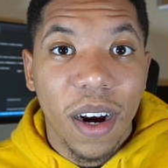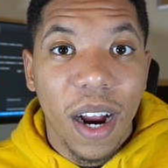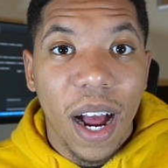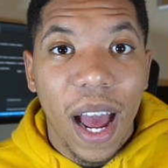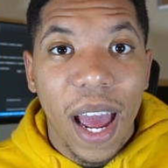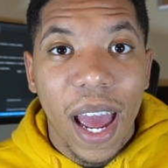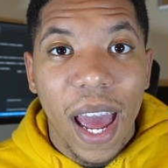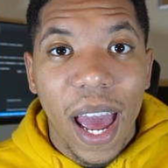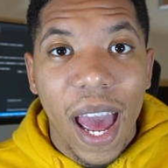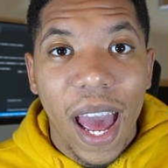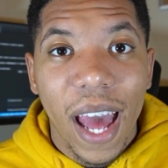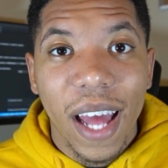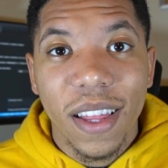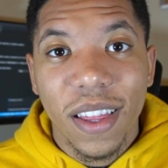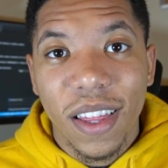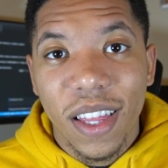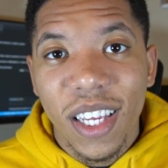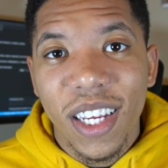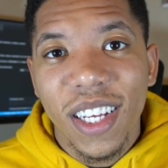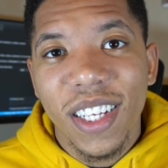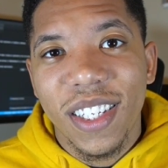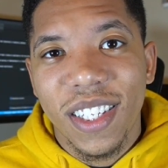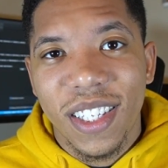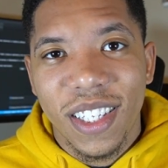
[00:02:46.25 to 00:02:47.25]
I had
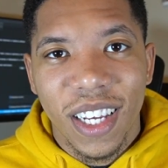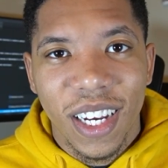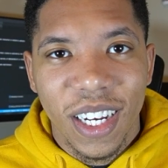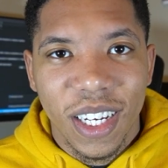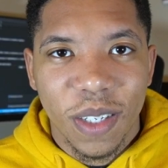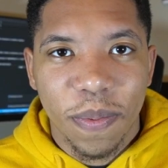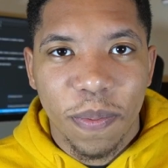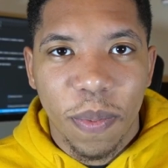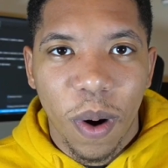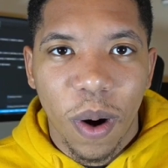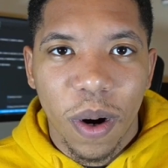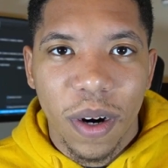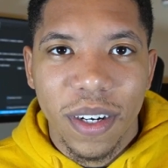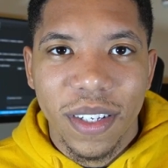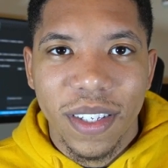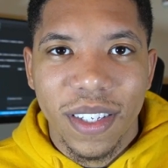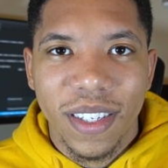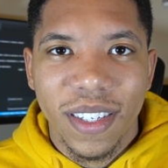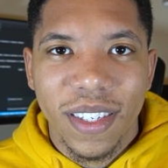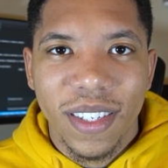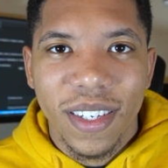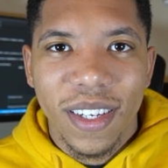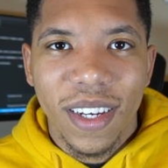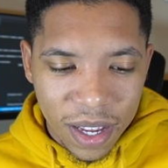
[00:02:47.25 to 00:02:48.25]
these 6 parts.